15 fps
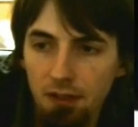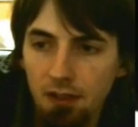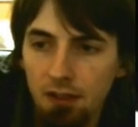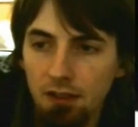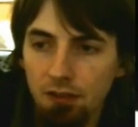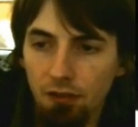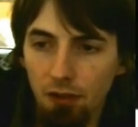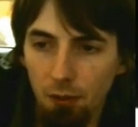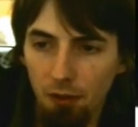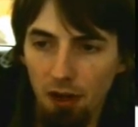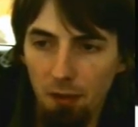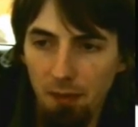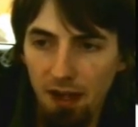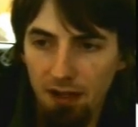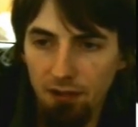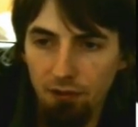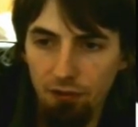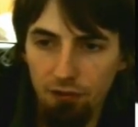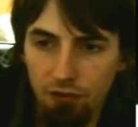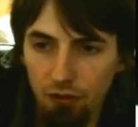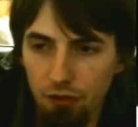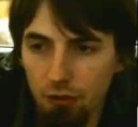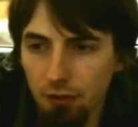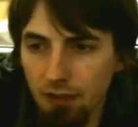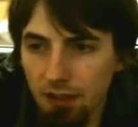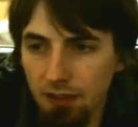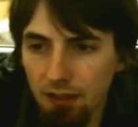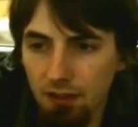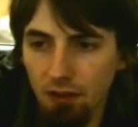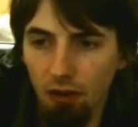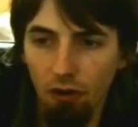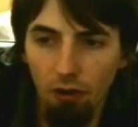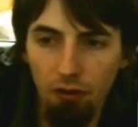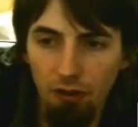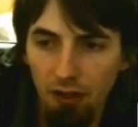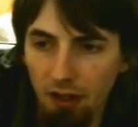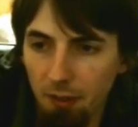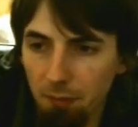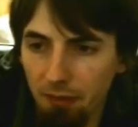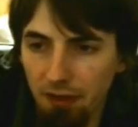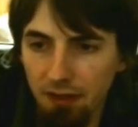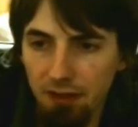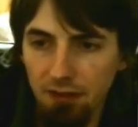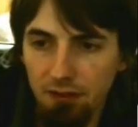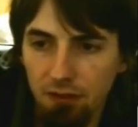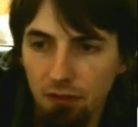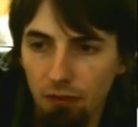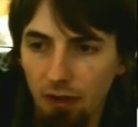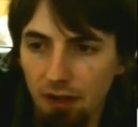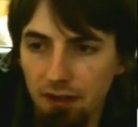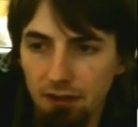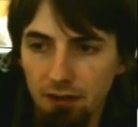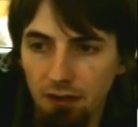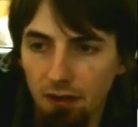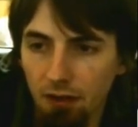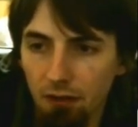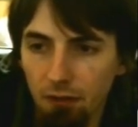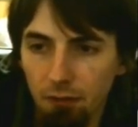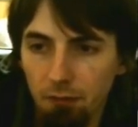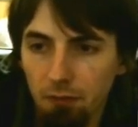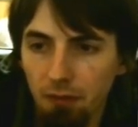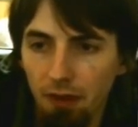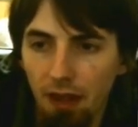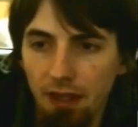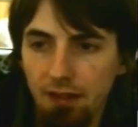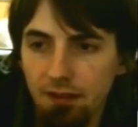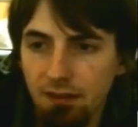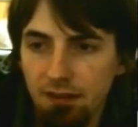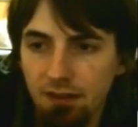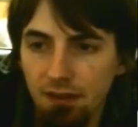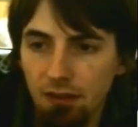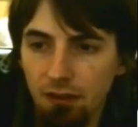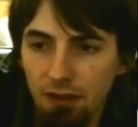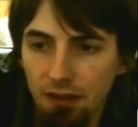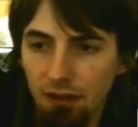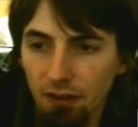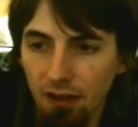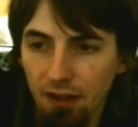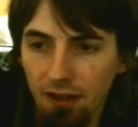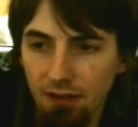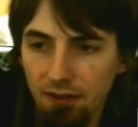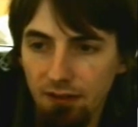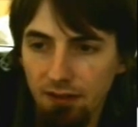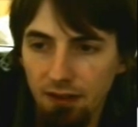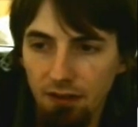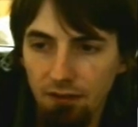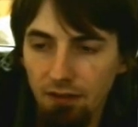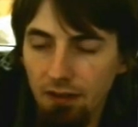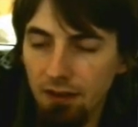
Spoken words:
So here we are back in Shinjuku again, all lit up place, great, you know, lights, scenery, all that kind of stuff.